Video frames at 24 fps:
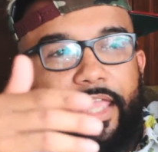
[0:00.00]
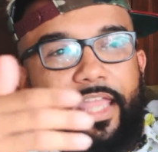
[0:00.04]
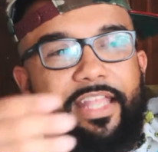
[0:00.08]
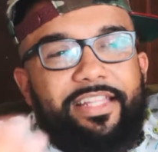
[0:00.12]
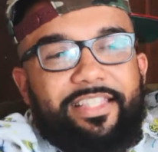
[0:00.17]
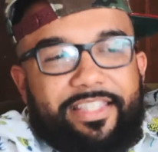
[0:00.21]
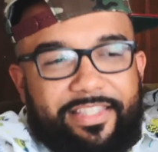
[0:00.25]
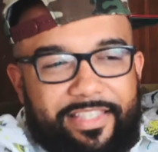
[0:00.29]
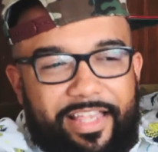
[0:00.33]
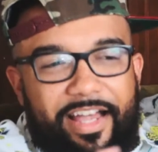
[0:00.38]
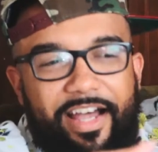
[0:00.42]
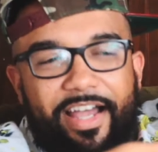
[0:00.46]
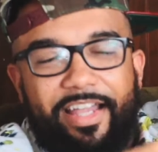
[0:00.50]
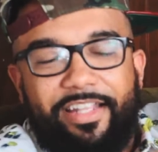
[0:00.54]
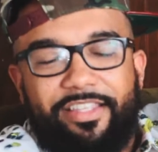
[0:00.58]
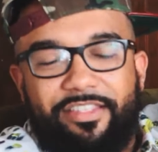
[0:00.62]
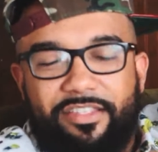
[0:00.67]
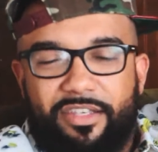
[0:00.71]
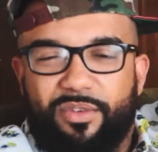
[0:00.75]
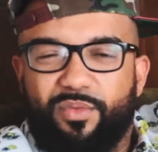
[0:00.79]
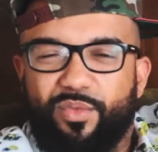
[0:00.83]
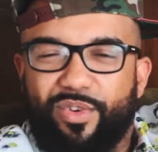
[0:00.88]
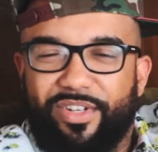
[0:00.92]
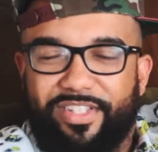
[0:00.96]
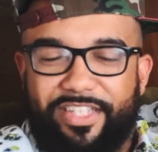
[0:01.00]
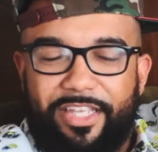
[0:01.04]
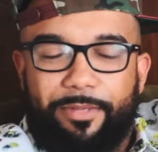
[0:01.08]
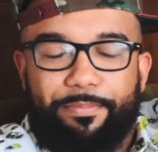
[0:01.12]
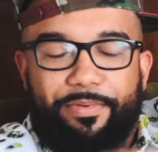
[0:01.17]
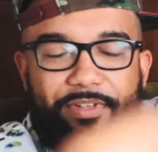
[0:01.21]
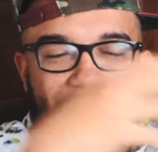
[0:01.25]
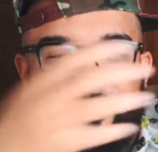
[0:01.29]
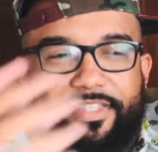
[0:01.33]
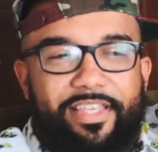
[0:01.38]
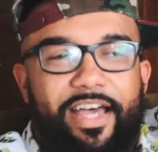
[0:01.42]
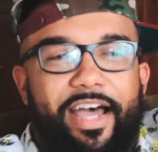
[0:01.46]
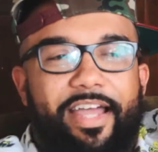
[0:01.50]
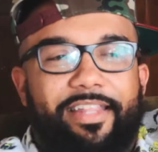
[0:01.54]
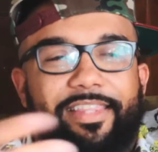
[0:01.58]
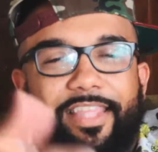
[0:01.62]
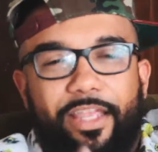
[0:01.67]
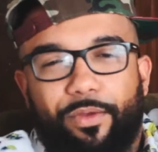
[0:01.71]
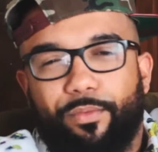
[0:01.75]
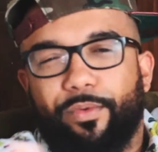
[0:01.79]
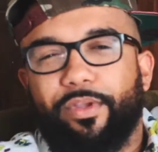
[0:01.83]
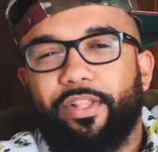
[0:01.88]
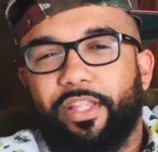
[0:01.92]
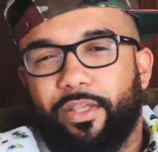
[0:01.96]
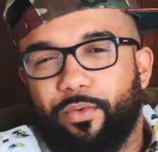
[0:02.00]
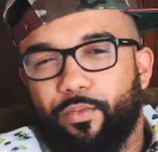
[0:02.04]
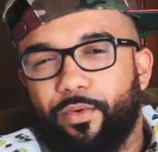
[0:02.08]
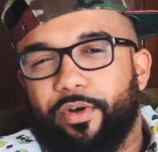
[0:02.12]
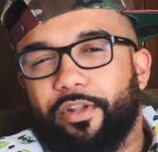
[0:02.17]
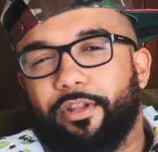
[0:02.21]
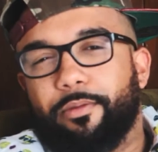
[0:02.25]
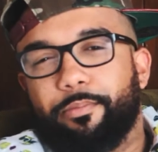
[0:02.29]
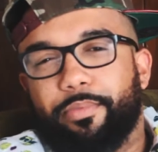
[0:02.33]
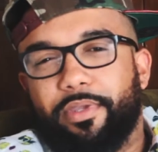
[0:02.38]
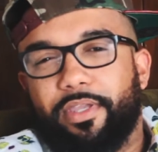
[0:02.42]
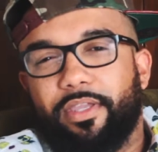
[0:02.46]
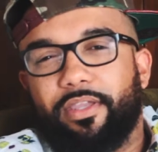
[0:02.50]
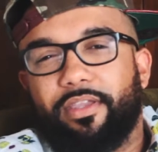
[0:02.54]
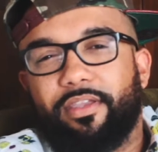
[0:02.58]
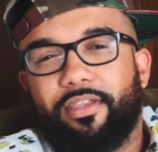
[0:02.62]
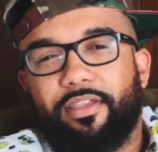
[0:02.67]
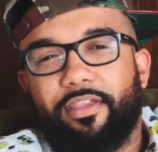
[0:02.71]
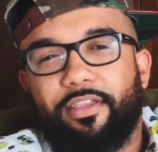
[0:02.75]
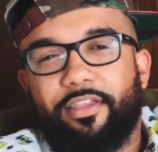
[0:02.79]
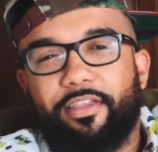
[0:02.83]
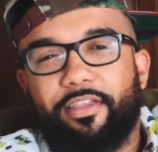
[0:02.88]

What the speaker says: inside, somewhere deep inside, they really want to be.